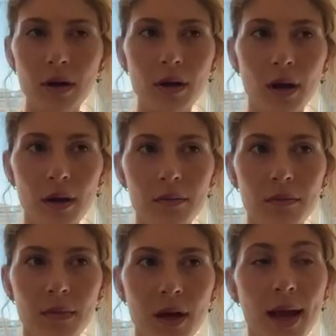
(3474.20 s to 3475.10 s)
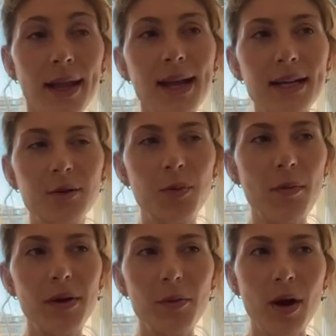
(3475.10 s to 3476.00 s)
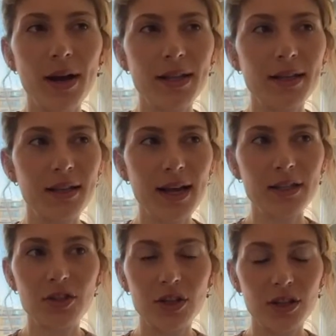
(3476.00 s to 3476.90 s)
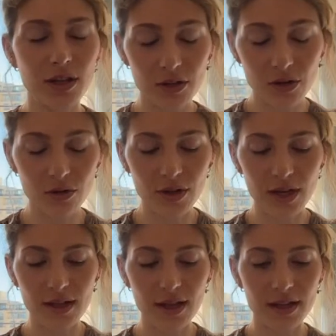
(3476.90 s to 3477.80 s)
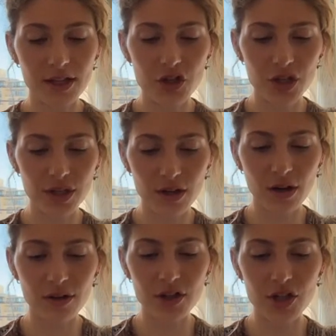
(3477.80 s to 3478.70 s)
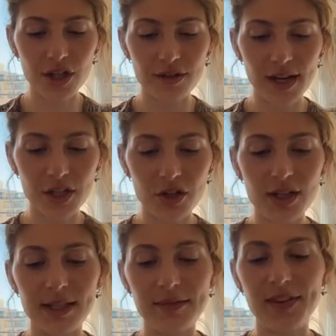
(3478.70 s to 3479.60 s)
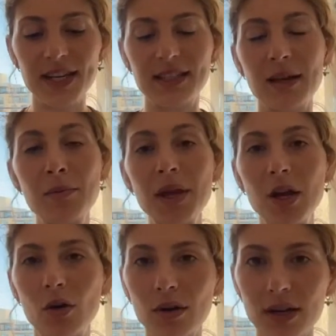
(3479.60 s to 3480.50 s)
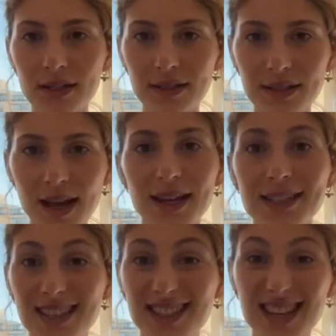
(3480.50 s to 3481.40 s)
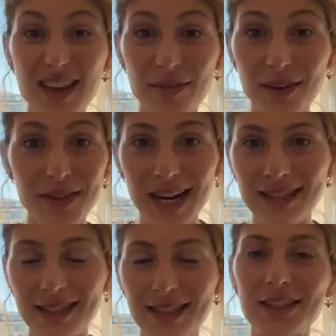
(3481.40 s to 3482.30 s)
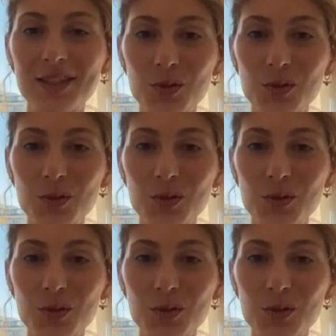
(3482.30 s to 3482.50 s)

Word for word: Okay and that's probably why the next you know the the, the, gen, the, current generation is investing in bitcoin as saying as a safe haven asset